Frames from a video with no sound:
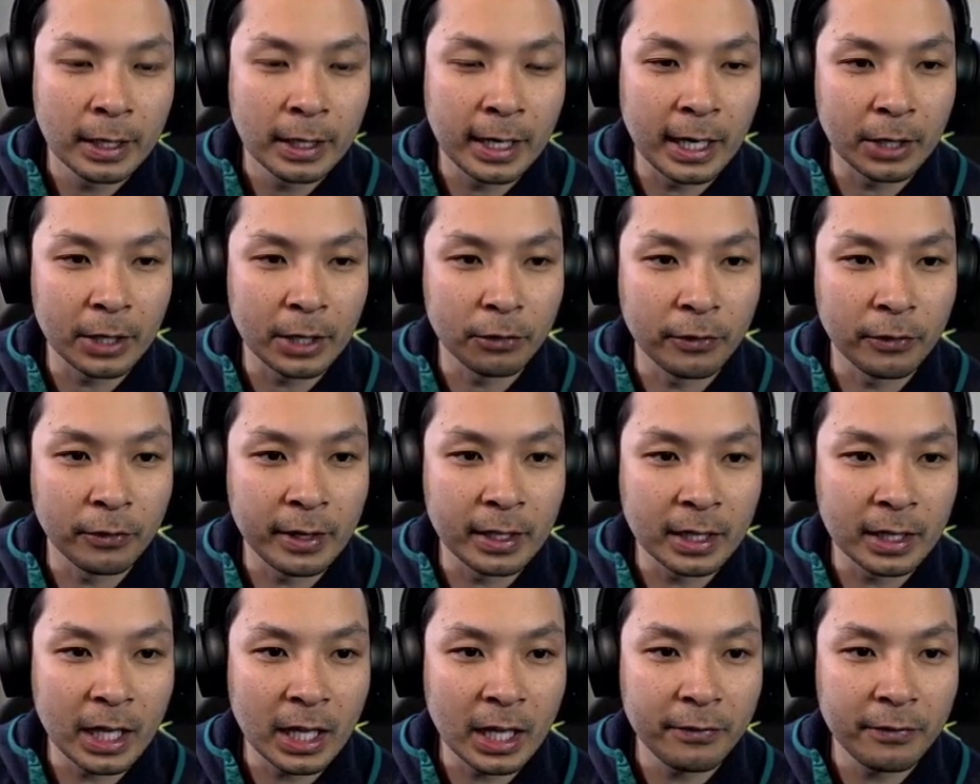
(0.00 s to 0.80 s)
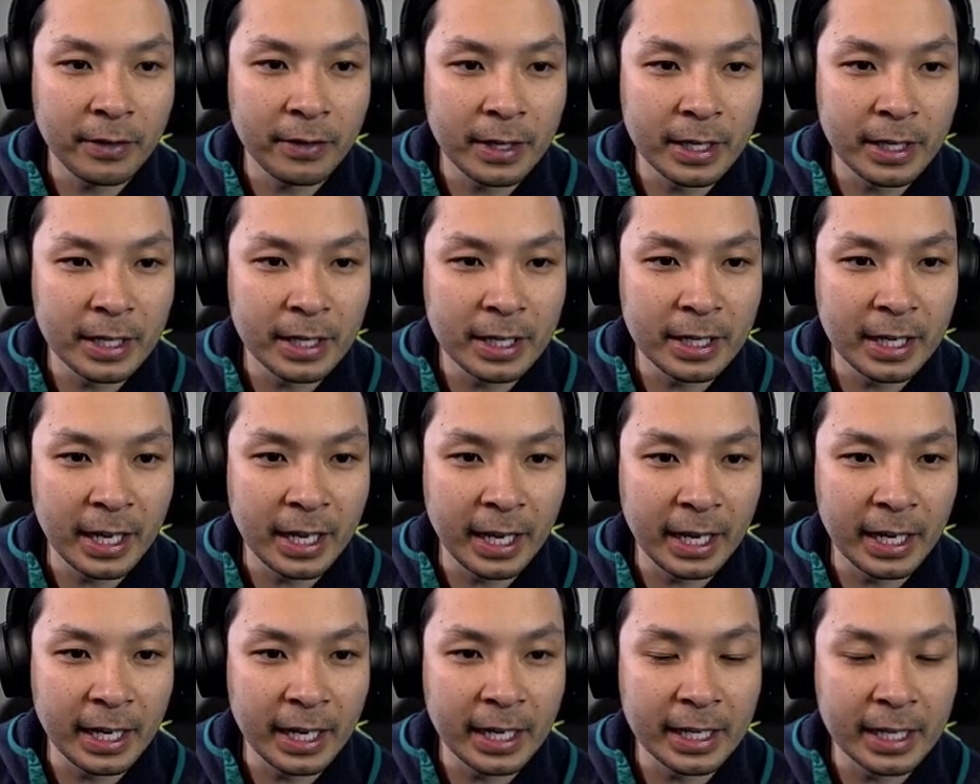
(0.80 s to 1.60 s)
311
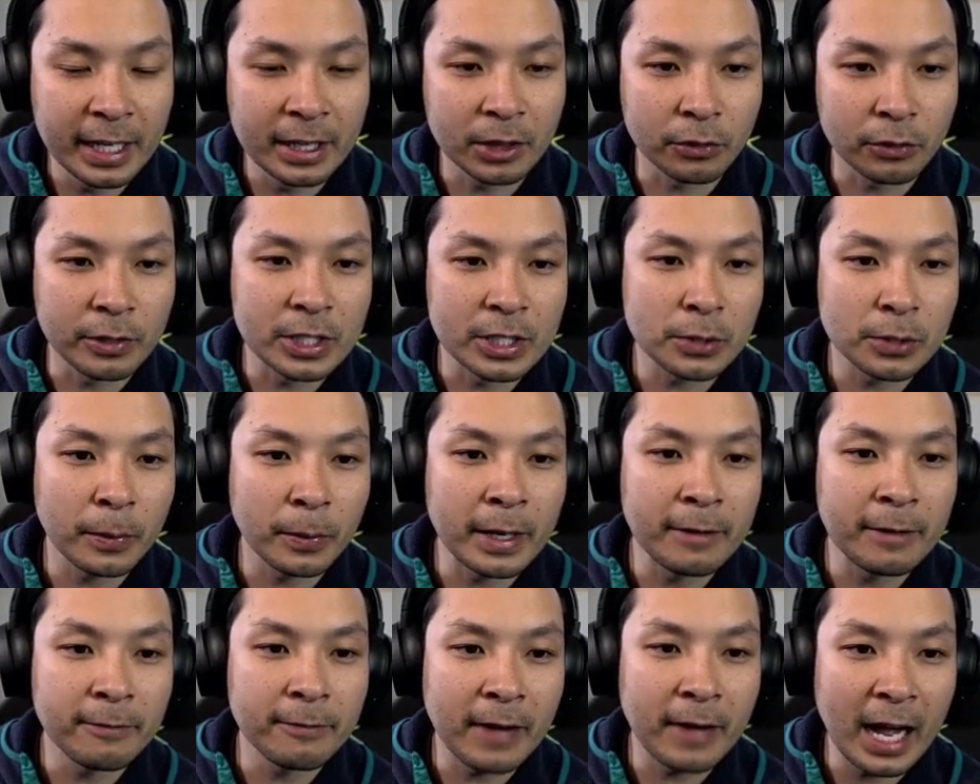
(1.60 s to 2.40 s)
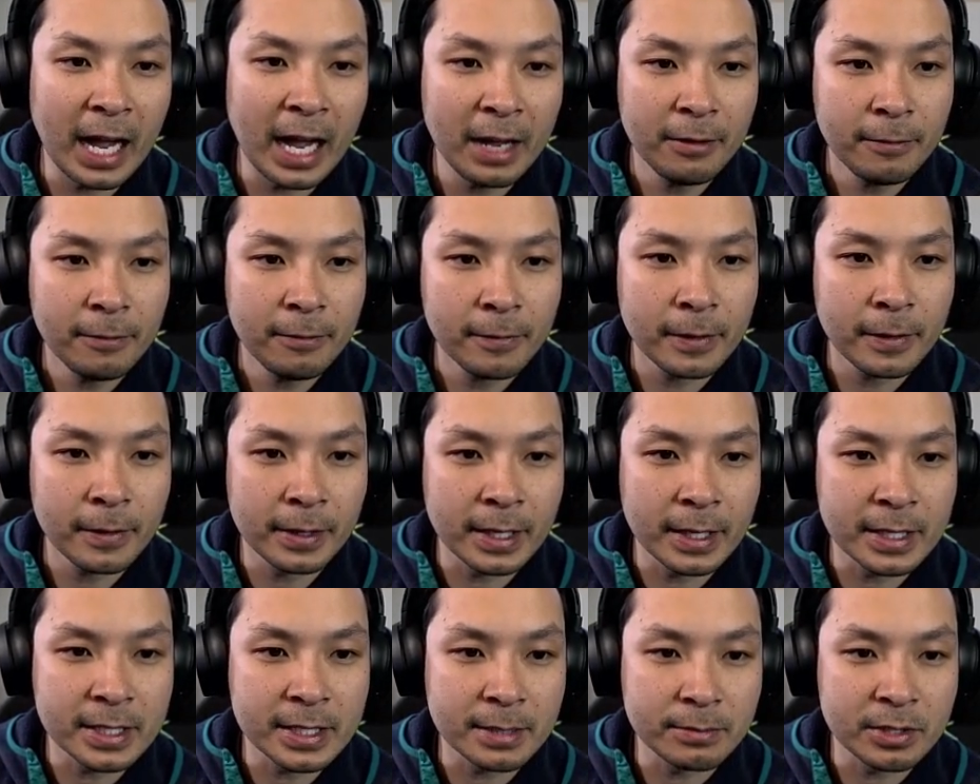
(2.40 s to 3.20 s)
and 325, and
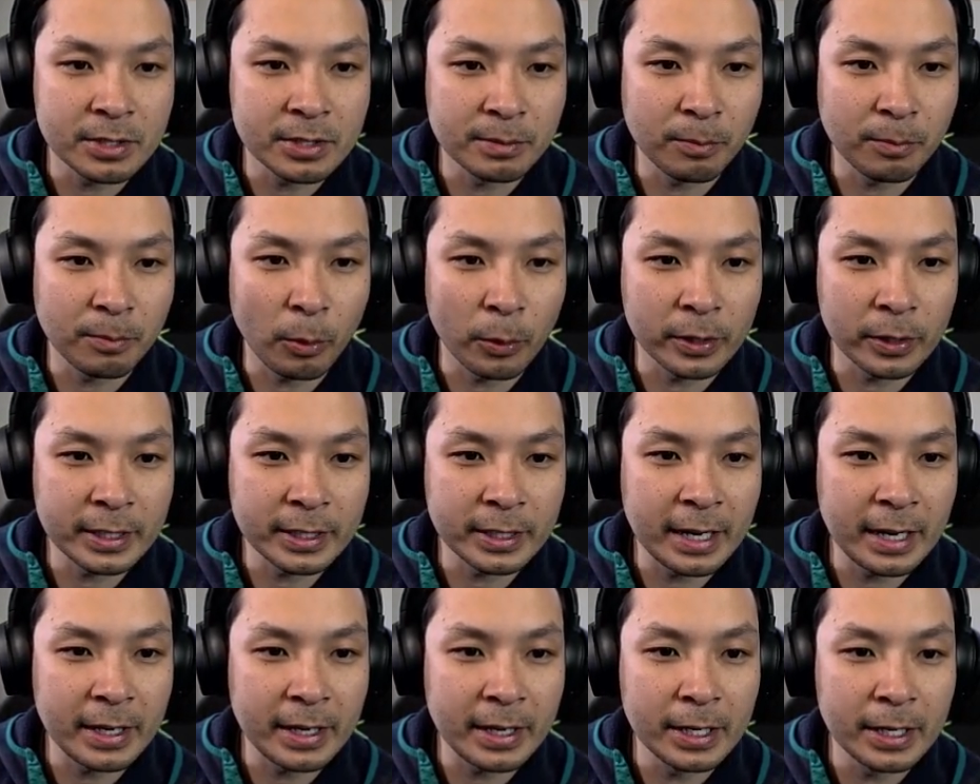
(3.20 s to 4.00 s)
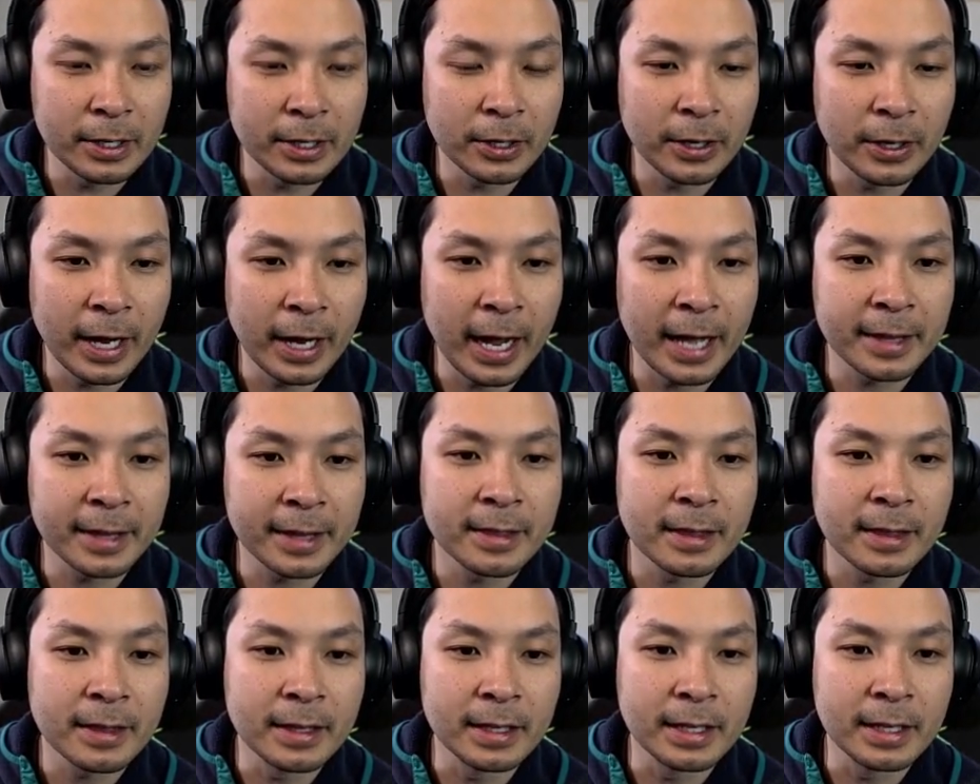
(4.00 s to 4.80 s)
then some support down here at
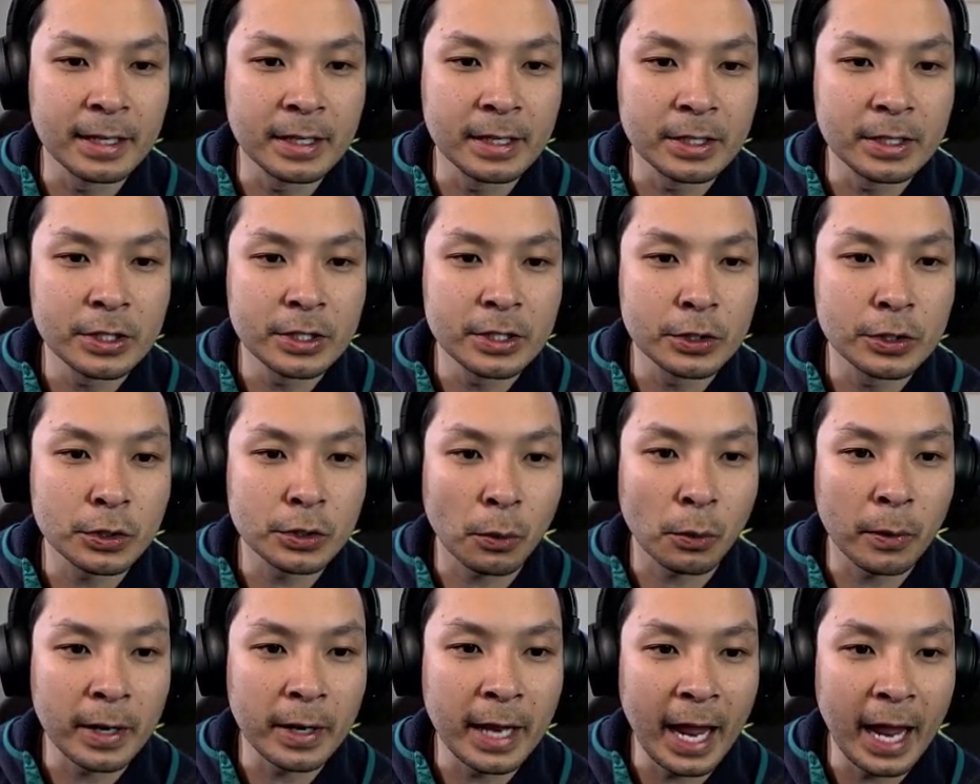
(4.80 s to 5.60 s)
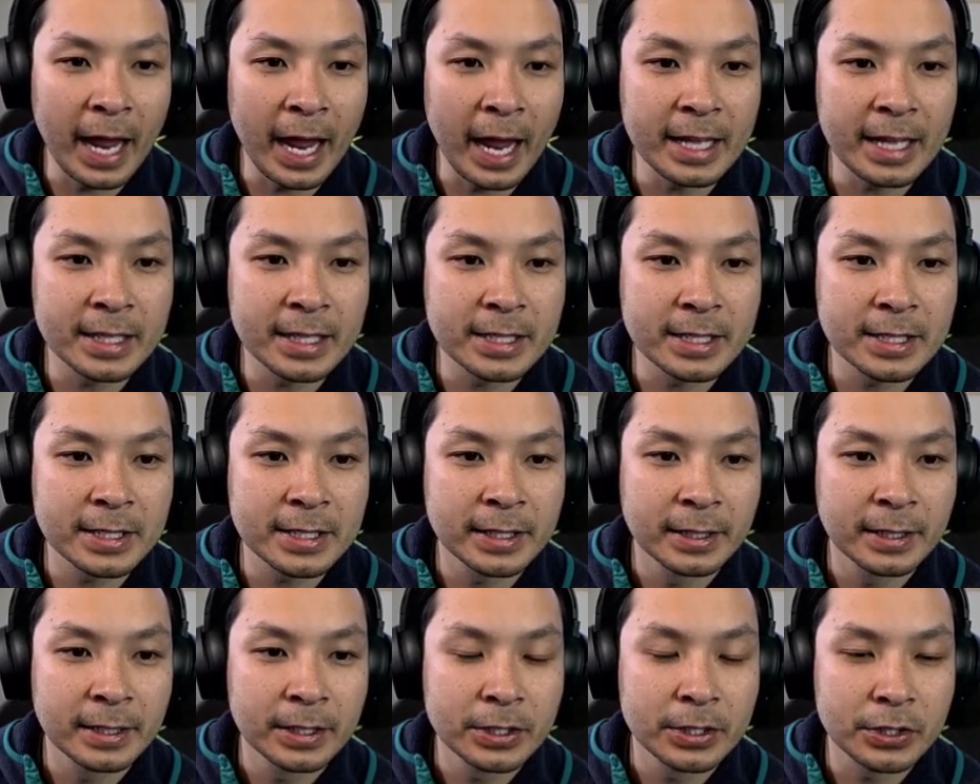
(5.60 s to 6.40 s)
the 228,
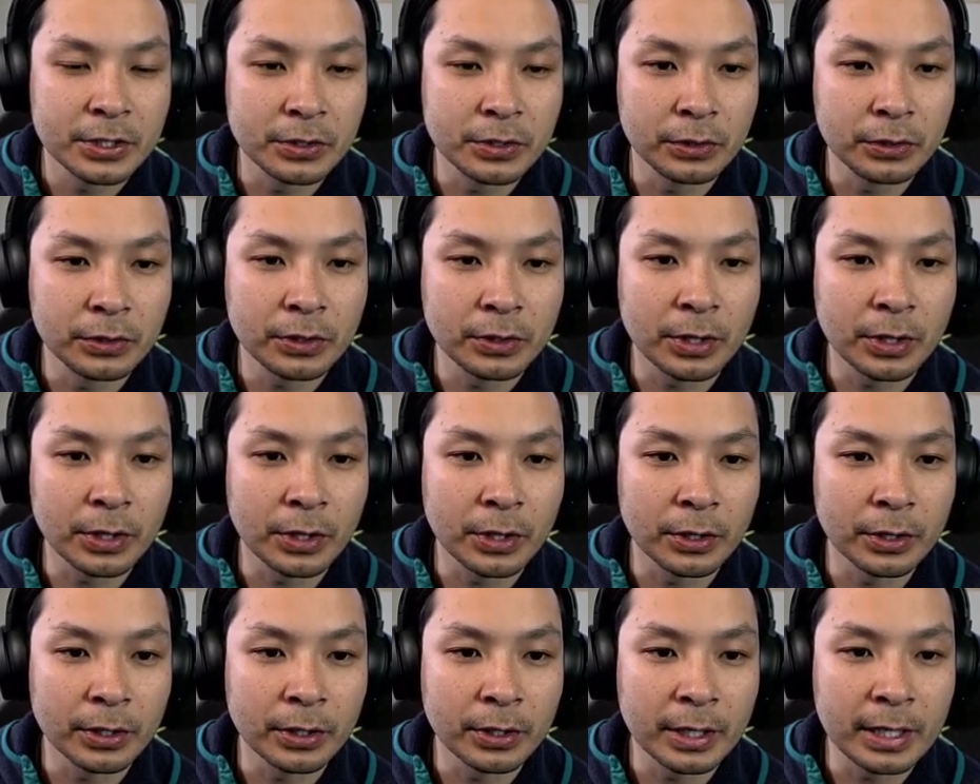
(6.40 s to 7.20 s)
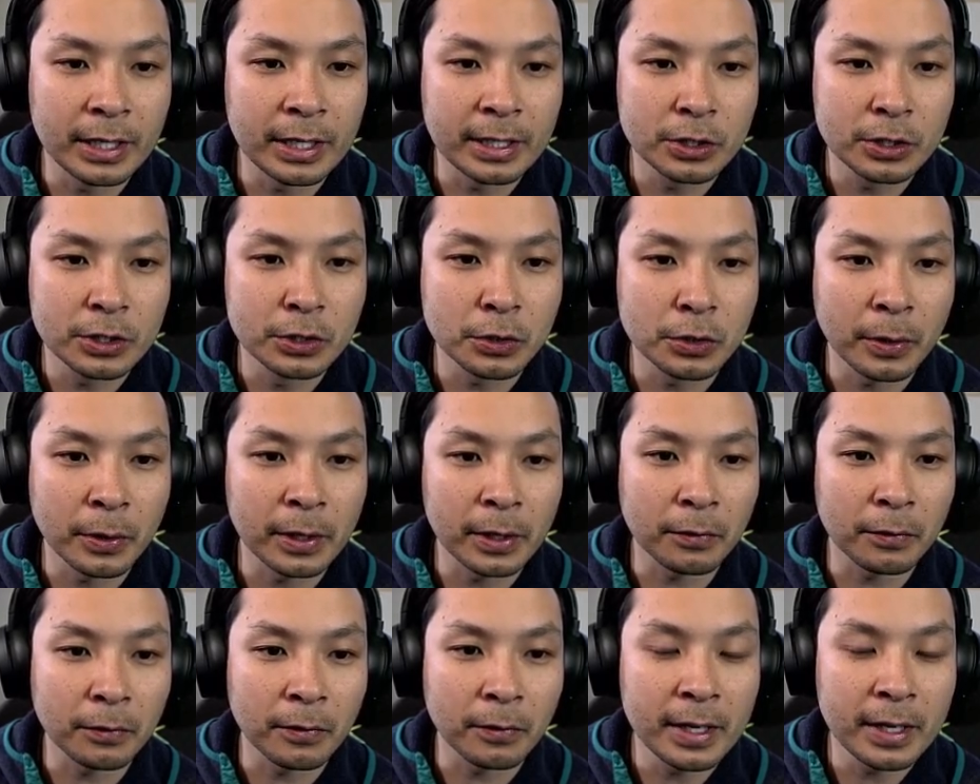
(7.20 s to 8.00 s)
230,
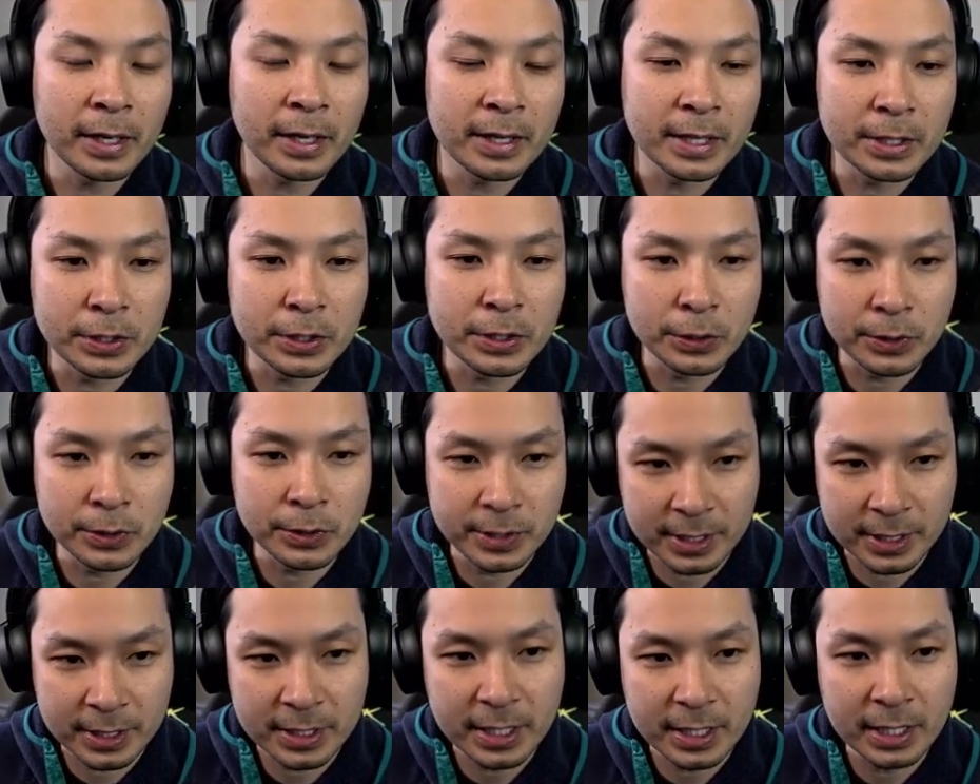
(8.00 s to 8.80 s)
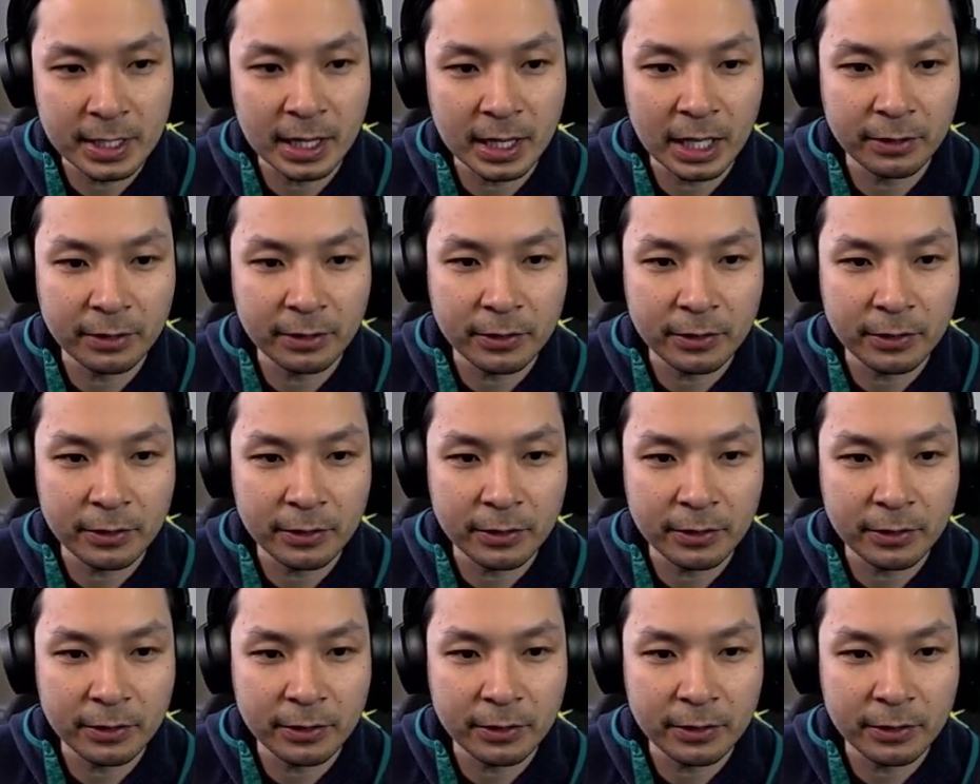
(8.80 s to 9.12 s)
223, and then 216 level.